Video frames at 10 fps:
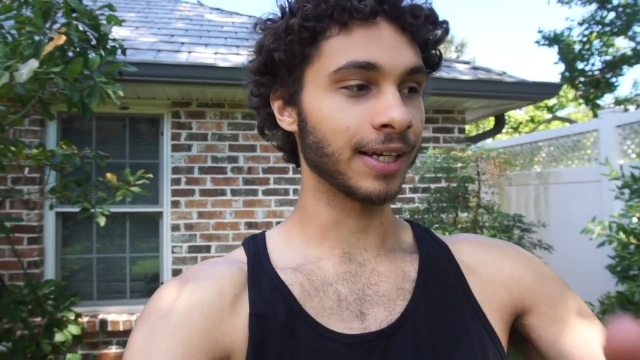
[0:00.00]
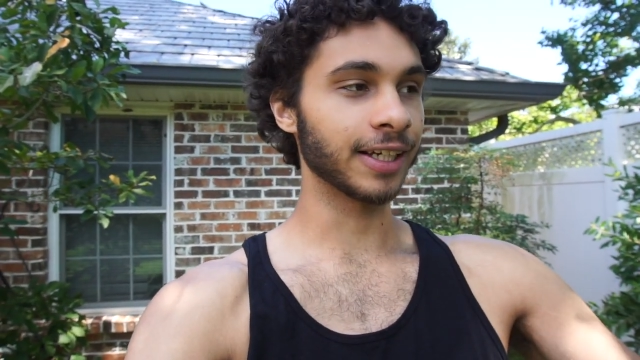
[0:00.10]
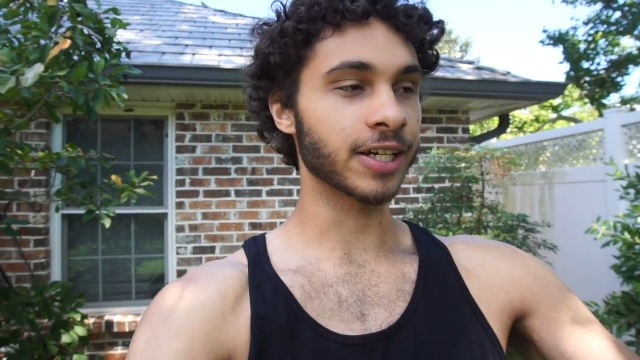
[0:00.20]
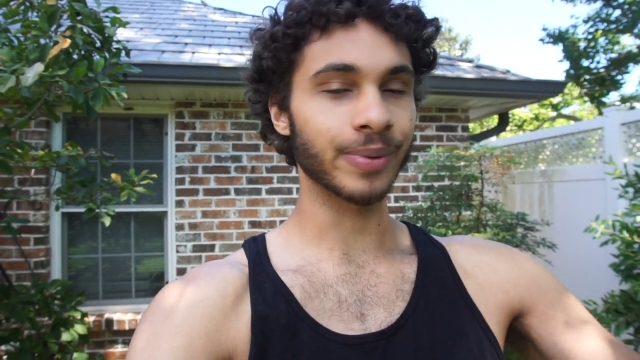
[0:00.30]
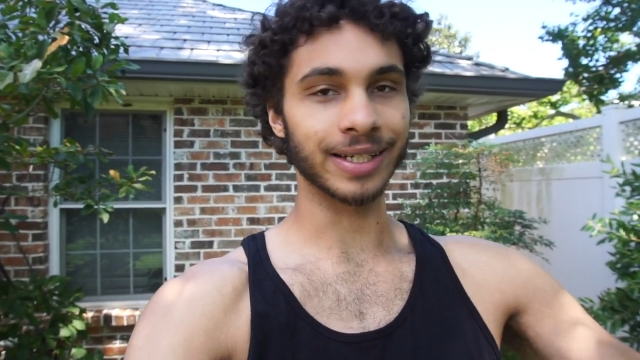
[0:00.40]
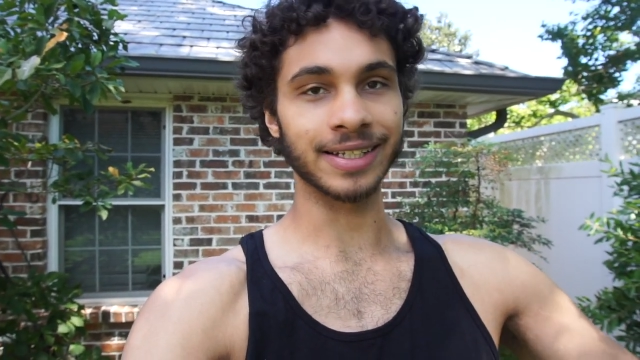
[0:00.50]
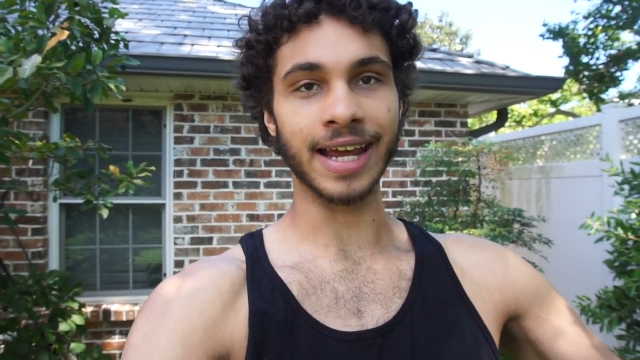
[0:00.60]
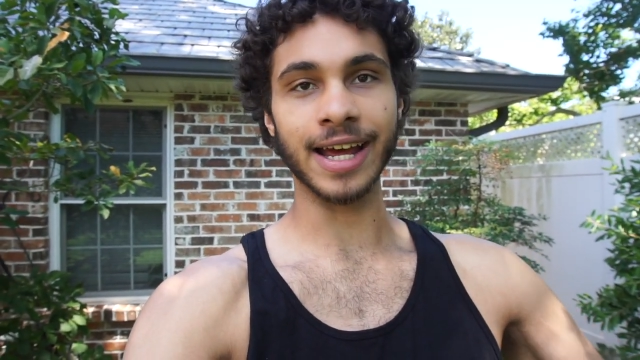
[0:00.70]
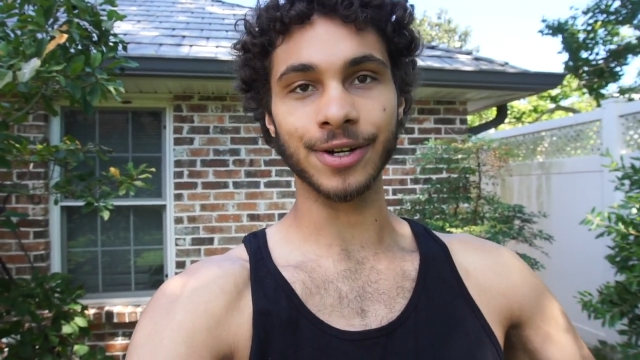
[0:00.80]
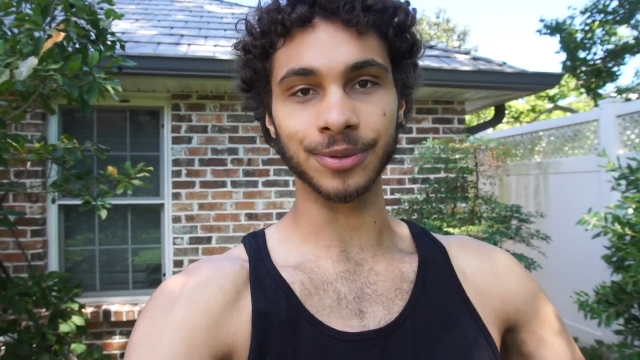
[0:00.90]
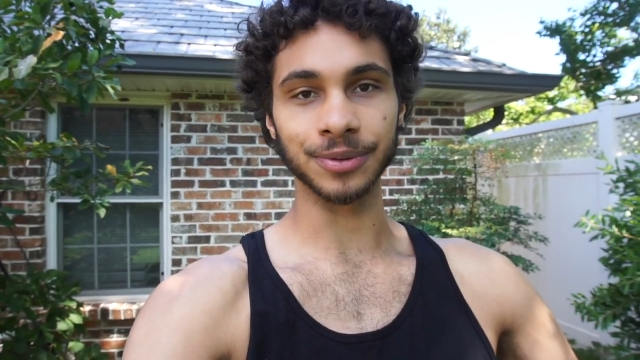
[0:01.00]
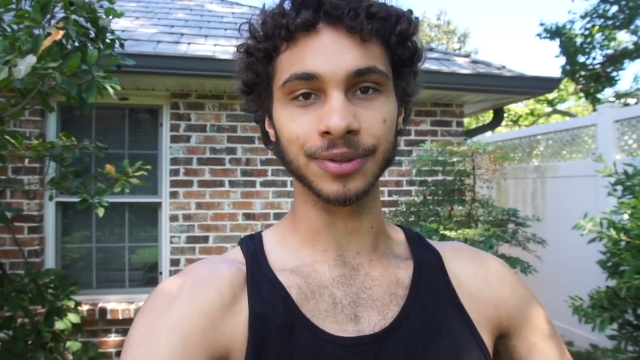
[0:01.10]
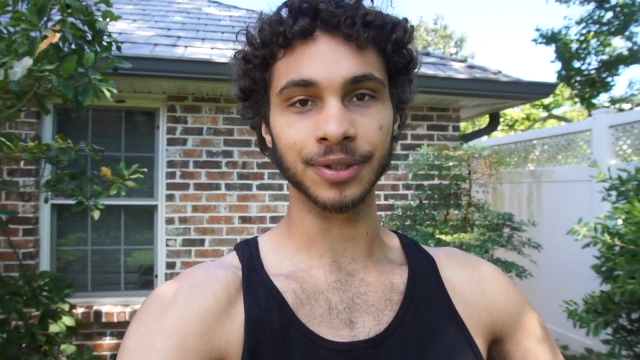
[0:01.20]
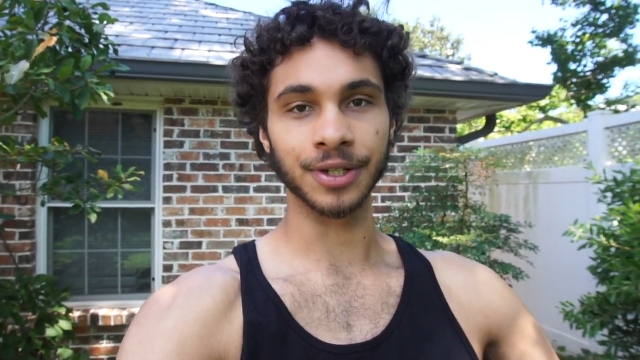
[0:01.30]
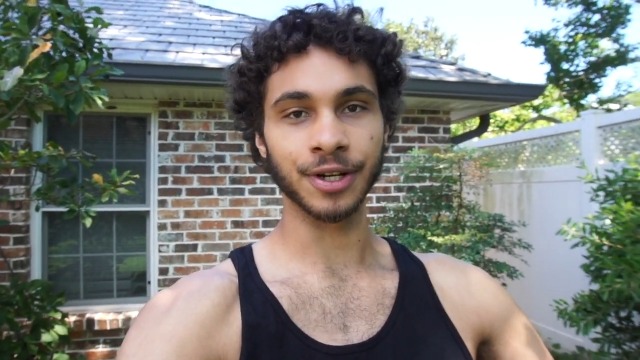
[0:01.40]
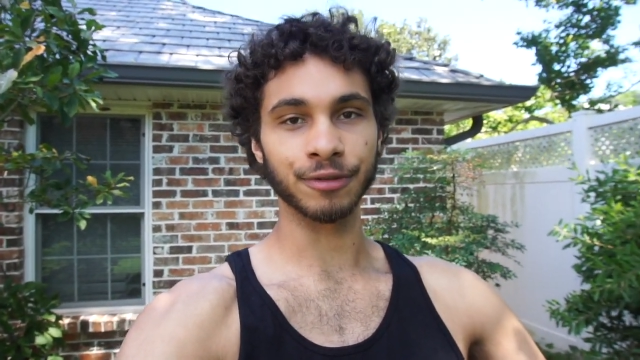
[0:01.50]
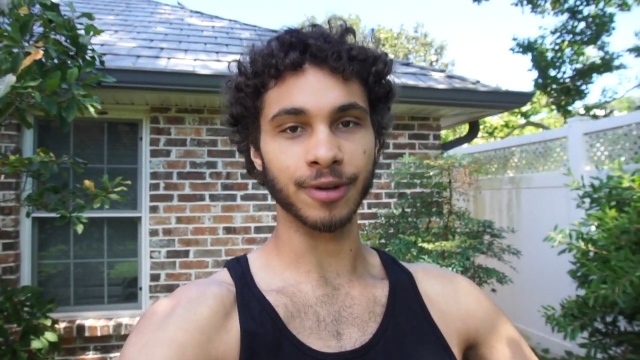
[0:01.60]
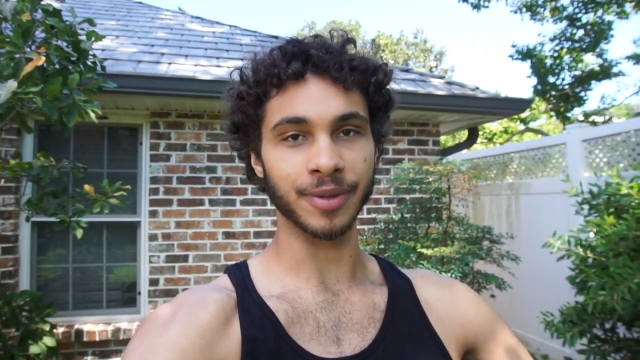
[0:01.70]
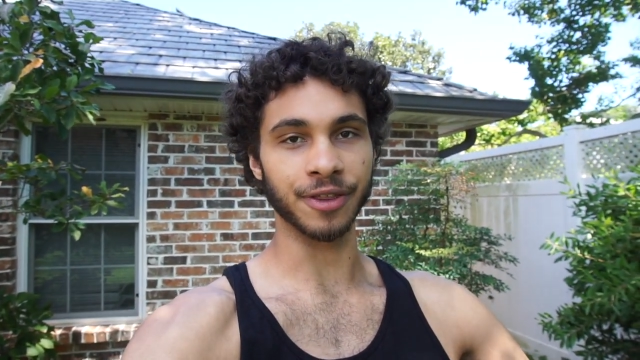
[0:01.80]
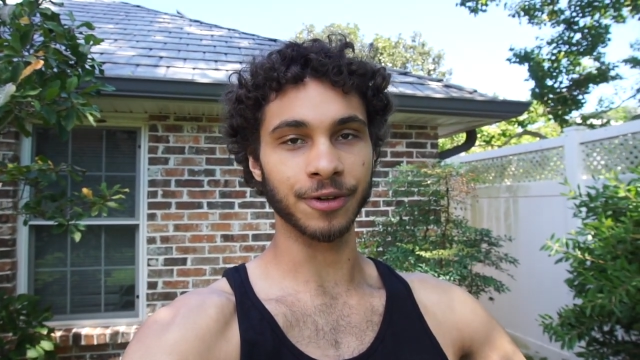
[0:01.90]
going down
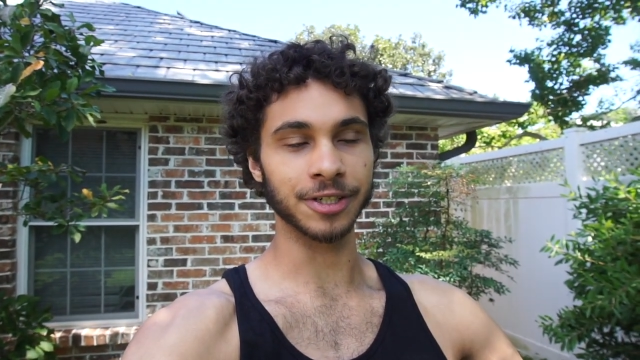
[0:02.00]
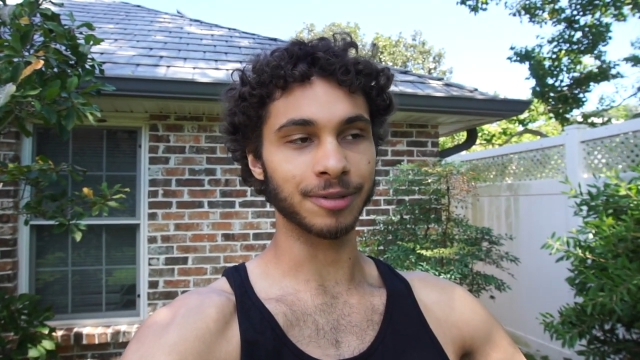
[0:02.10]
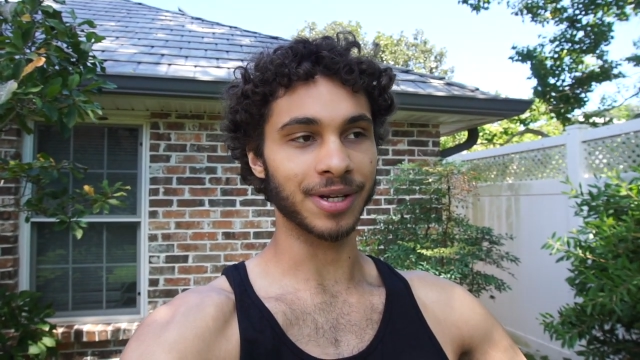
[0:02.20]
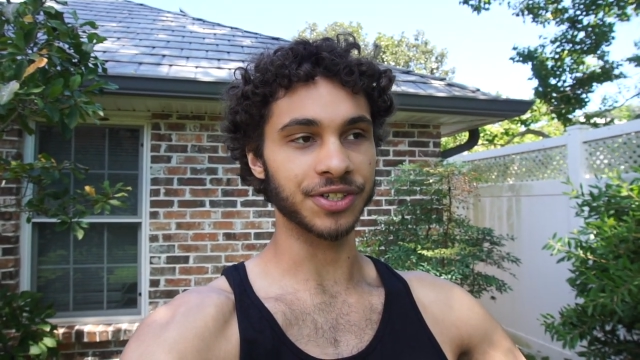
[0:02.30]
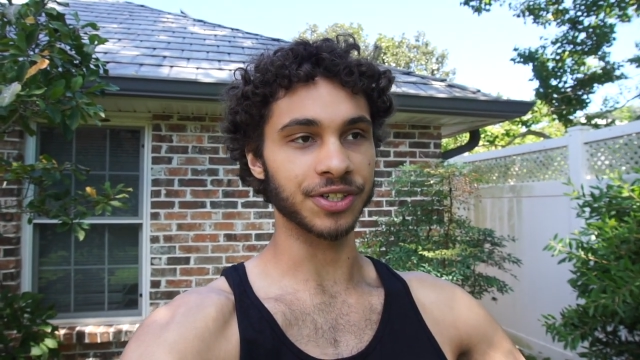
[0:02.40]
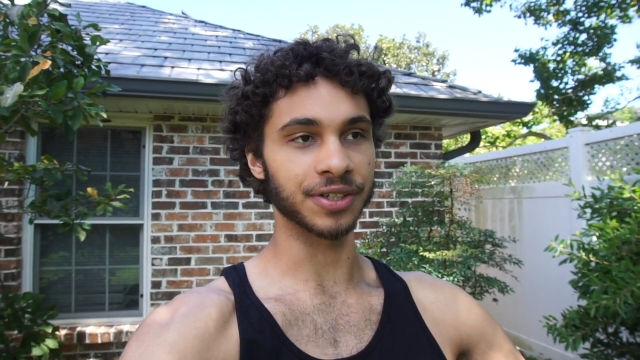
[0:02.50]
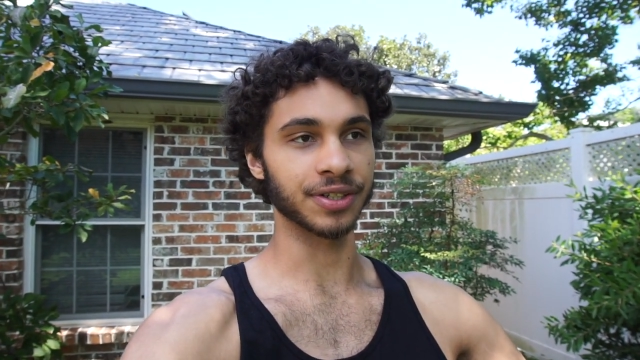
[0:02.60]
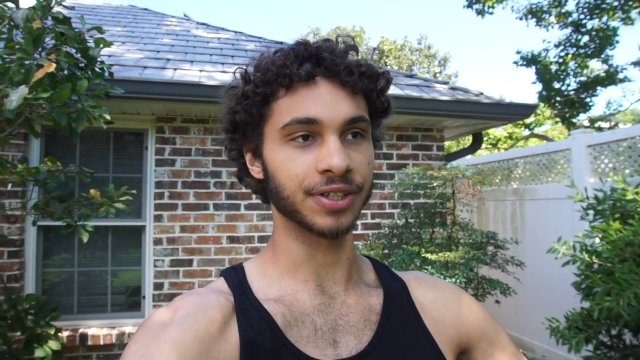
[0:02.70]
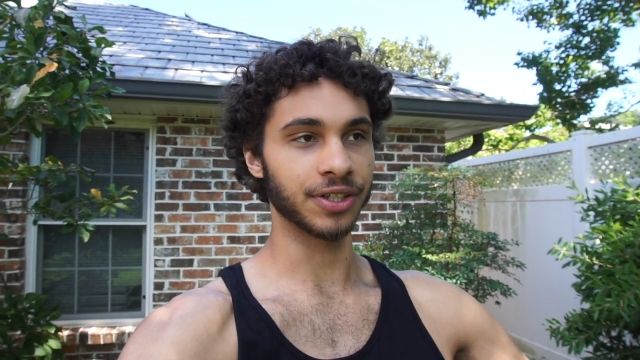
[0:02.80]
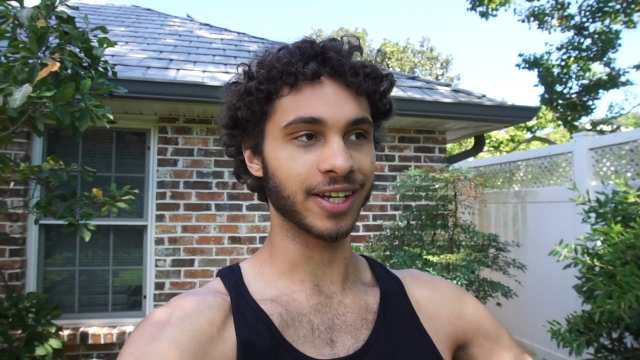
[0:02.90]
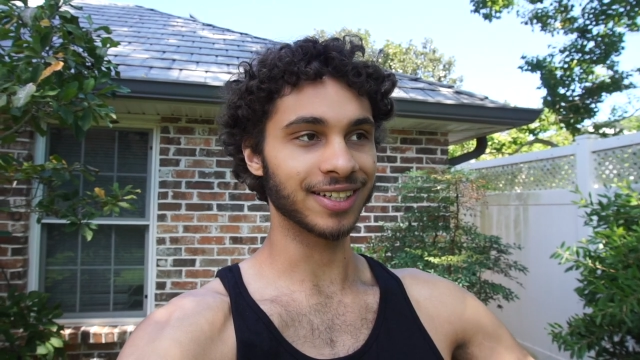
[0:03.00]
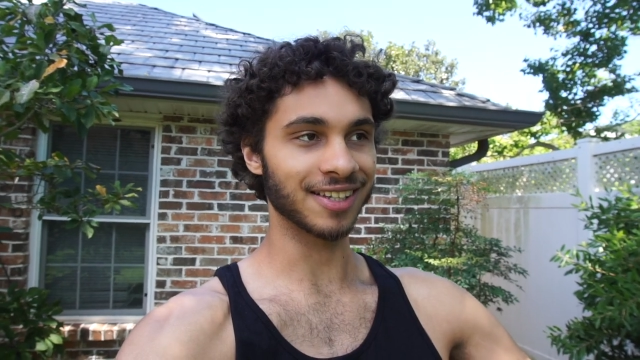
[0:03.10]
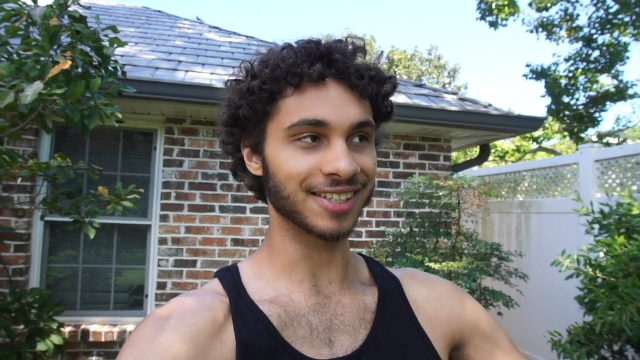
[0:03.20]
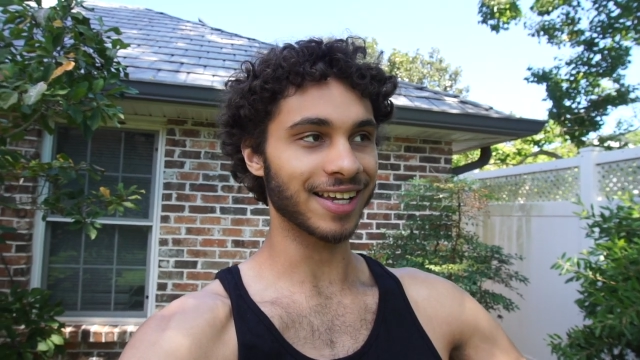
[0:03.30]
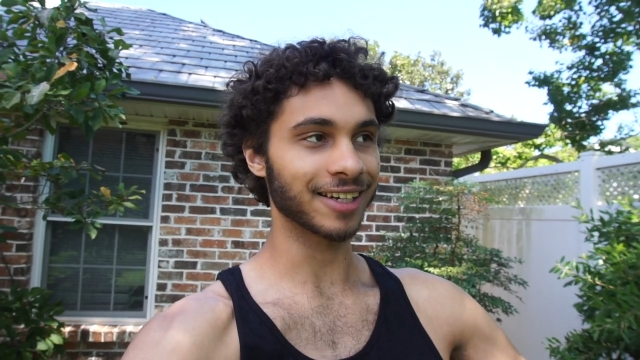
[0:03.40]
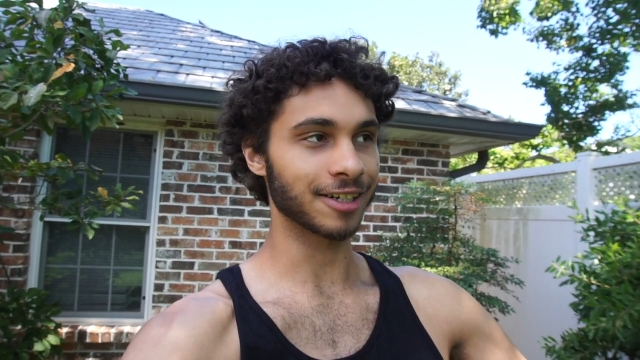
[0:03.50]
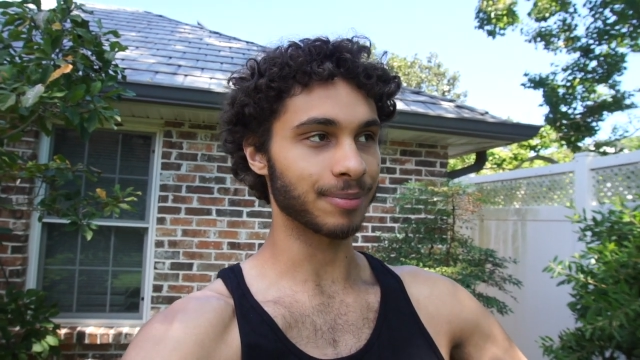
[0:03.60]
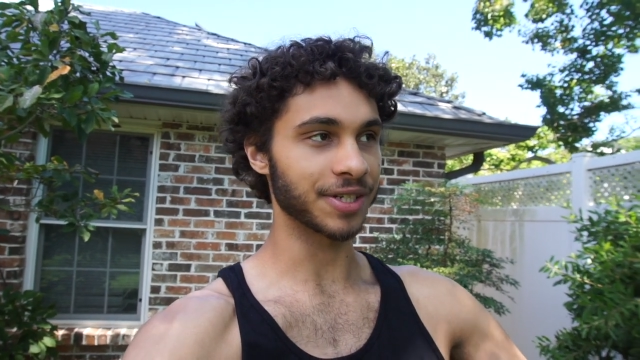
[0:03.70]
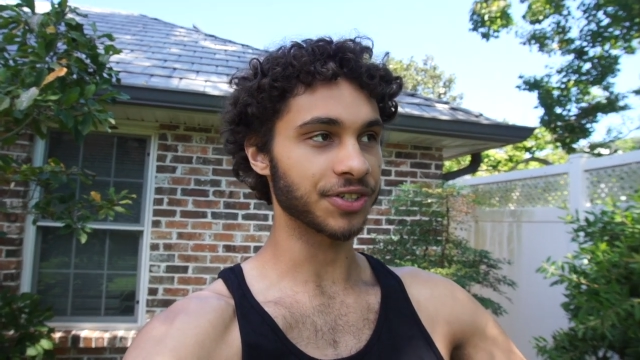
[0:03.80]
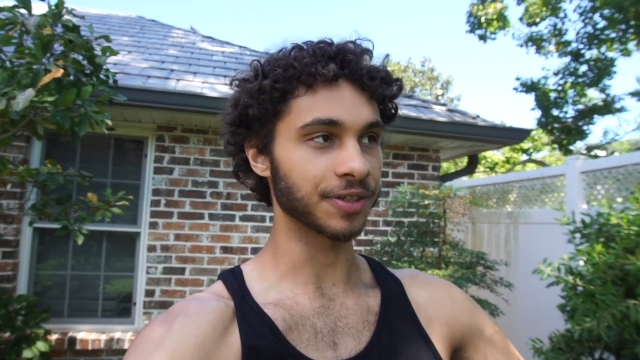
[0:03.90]
from the third dimension, you get to the second
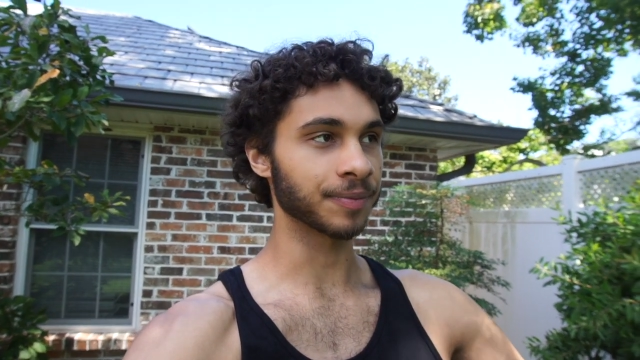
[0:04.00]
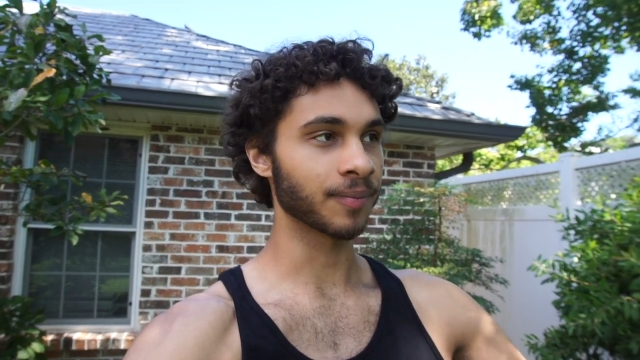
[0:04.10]
dimension.